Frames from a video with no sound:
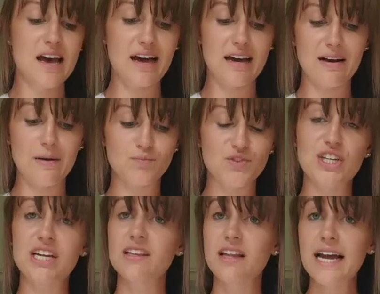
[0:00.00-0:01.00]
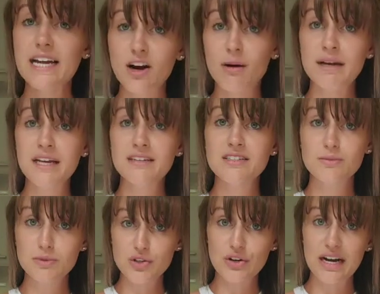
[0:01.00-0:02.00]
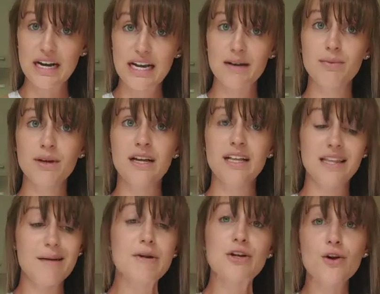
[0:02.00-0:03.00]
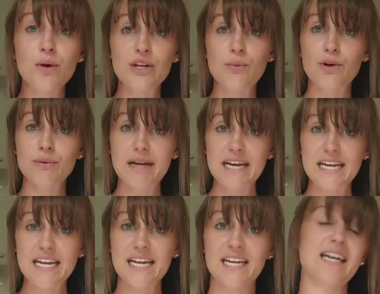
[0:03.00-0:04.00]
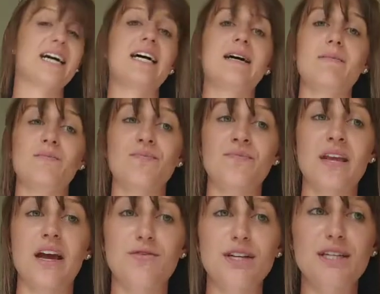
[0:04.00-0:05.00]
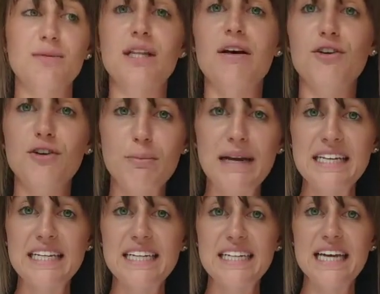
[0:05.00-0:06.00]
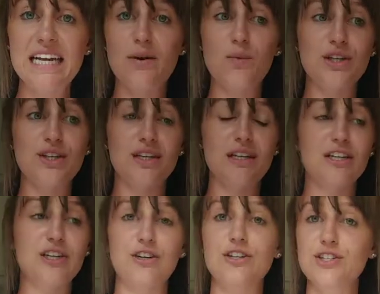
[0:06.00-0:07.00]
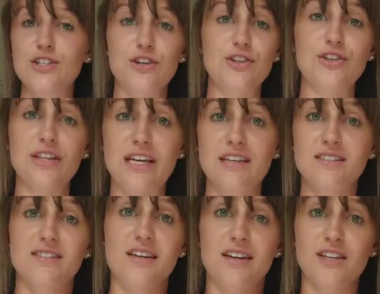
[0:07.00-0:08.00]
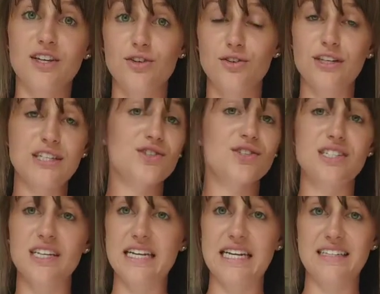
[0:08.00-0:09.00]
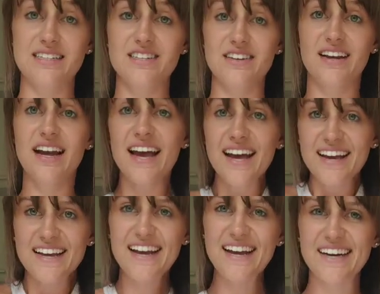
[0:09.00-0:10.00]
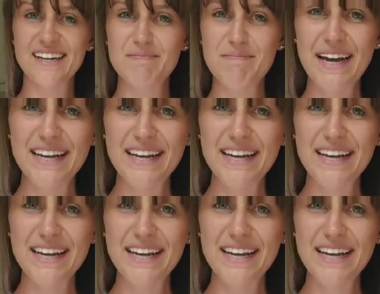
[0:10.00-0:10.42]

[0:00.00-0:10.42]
So yeah, like, comment, subscribe. Let me know what you want to bake. I really would love your opinion, and I want to, you know, show you things that you're interested in. So yeah, bye guys.